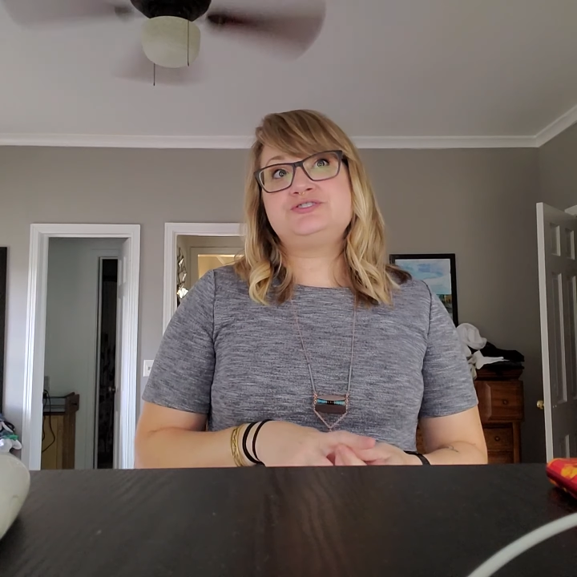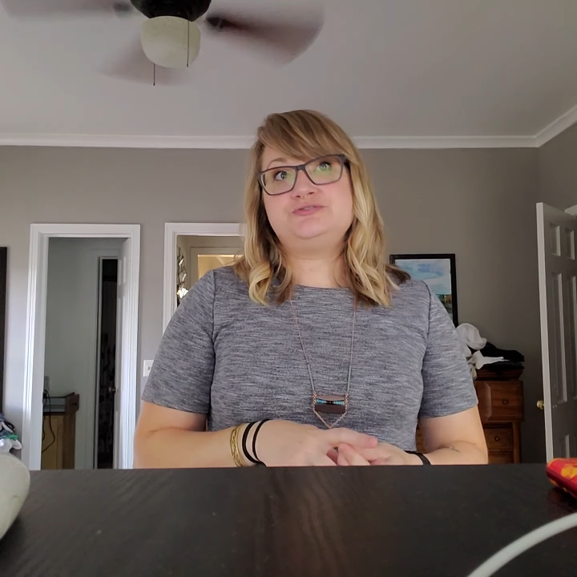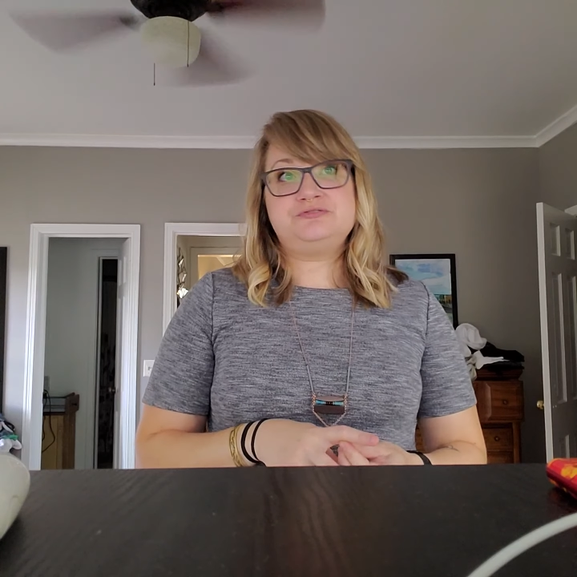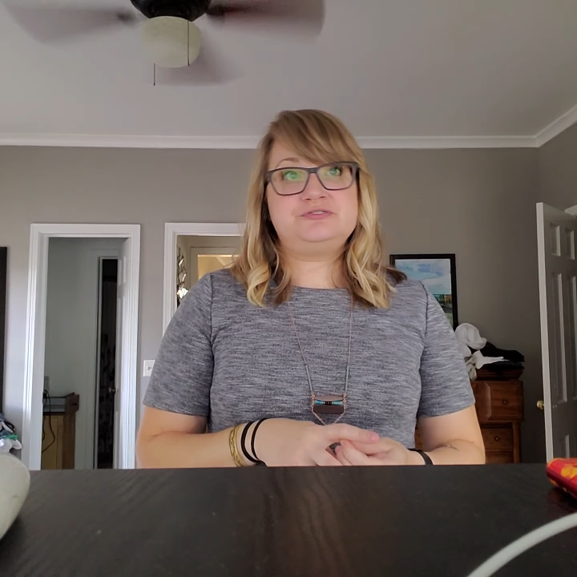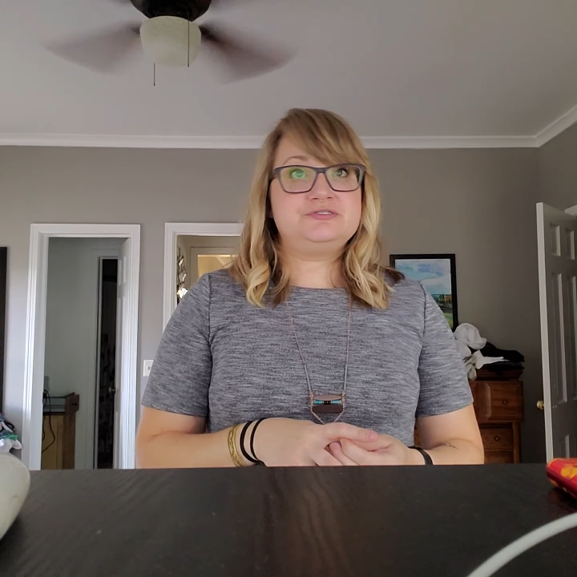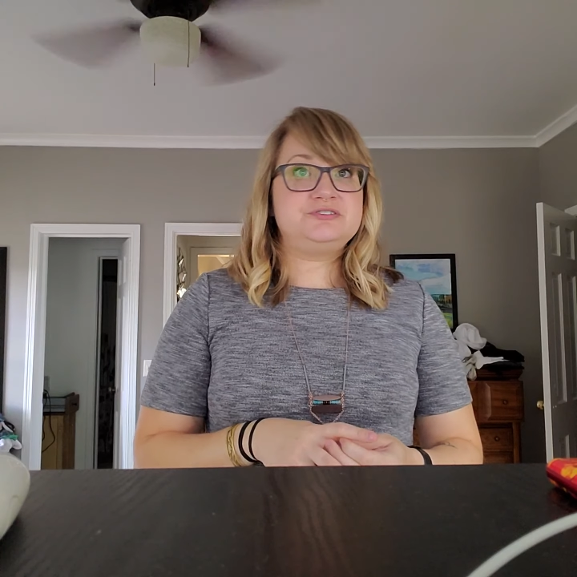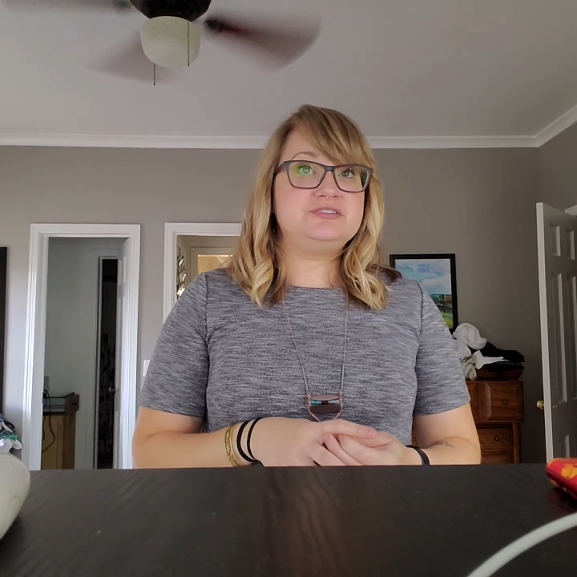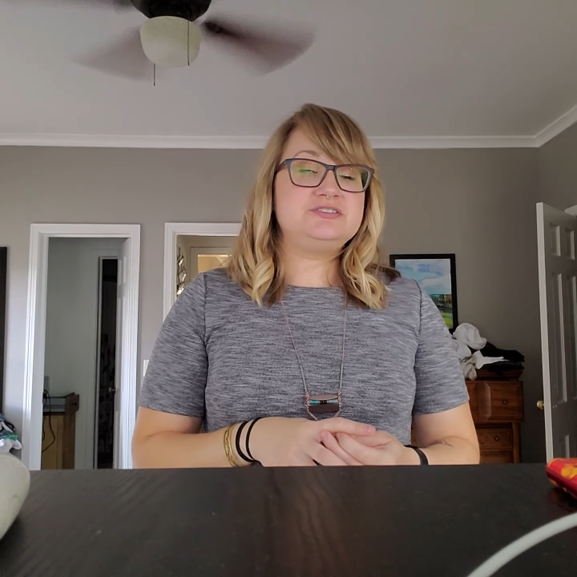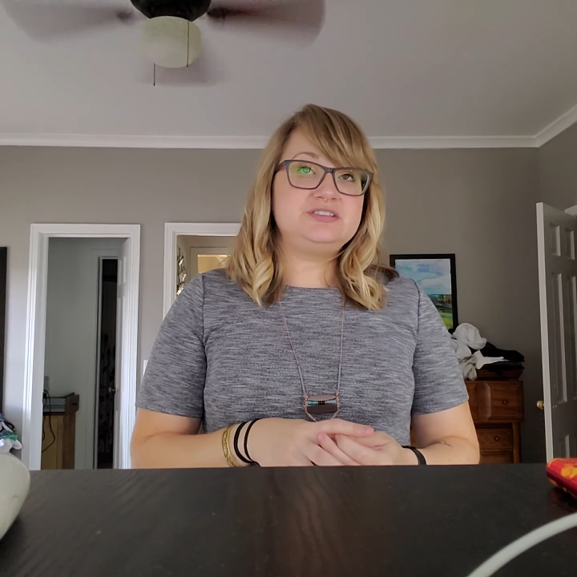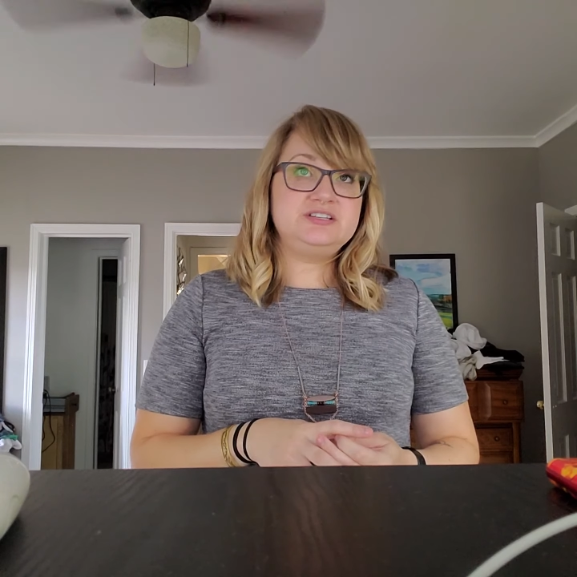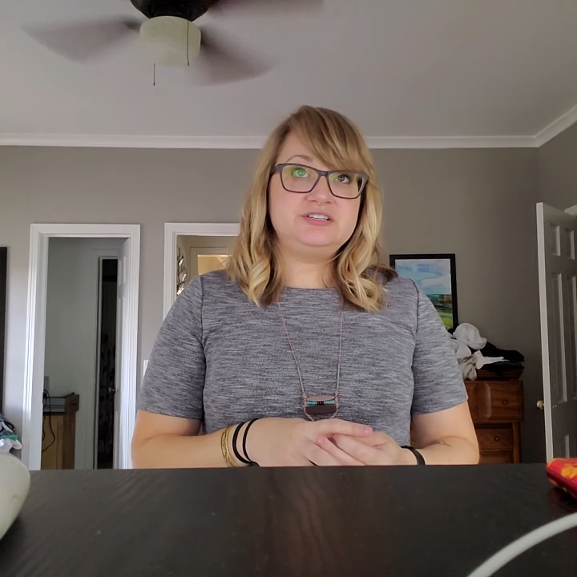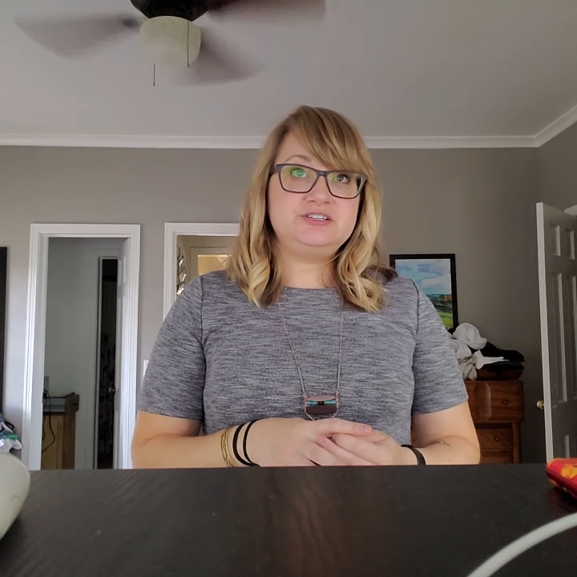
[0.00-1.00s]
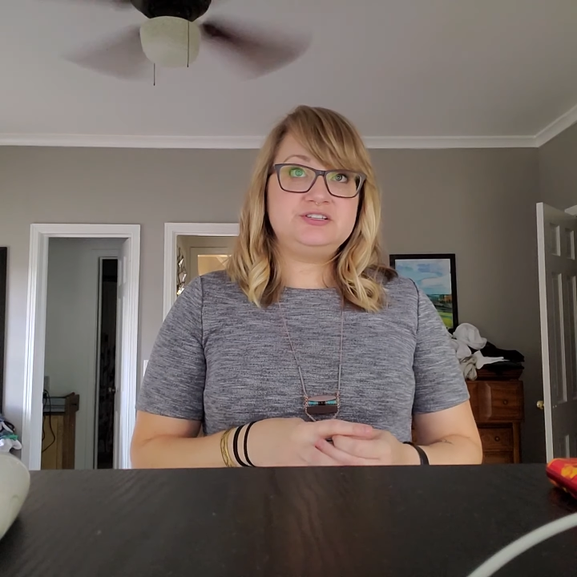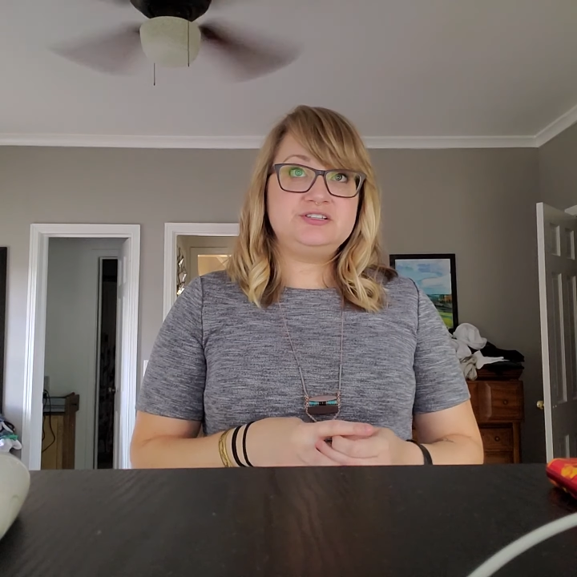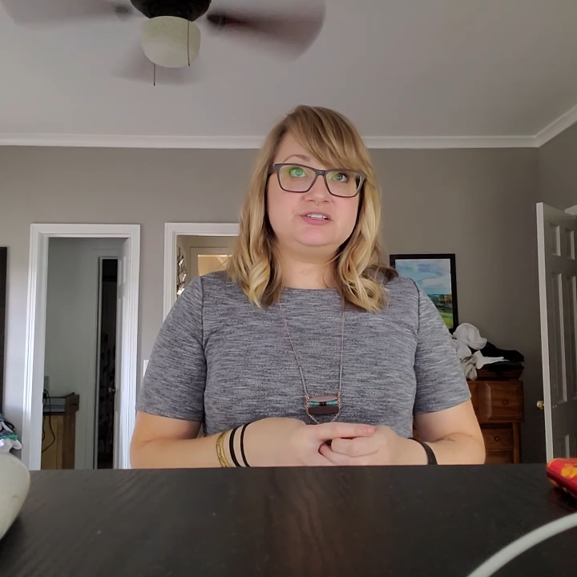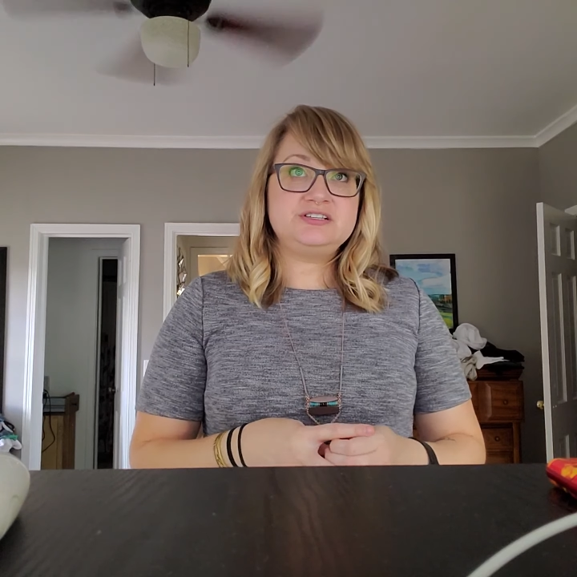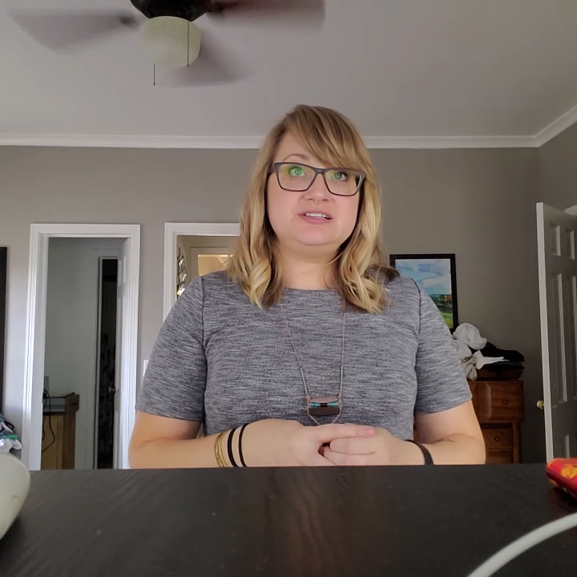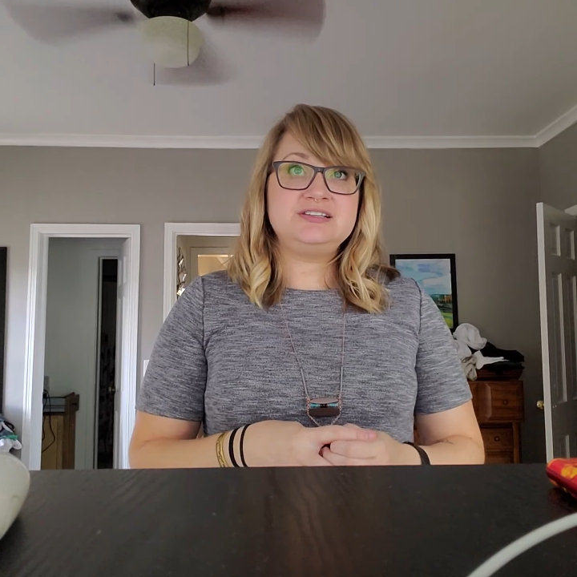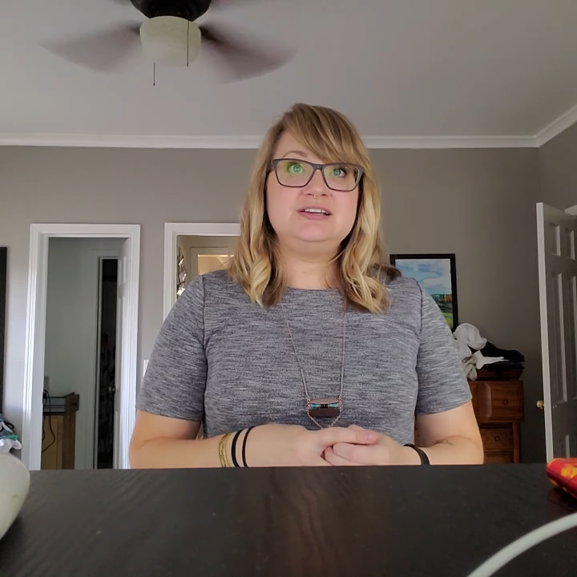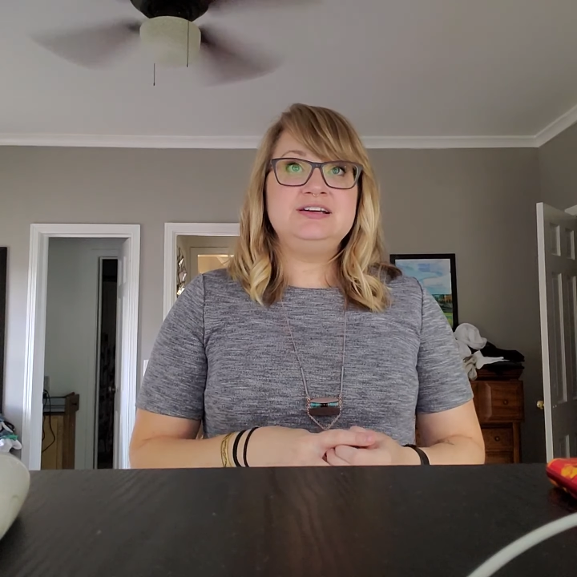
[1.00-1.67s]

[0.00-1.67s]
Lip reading: juniors, and seniors.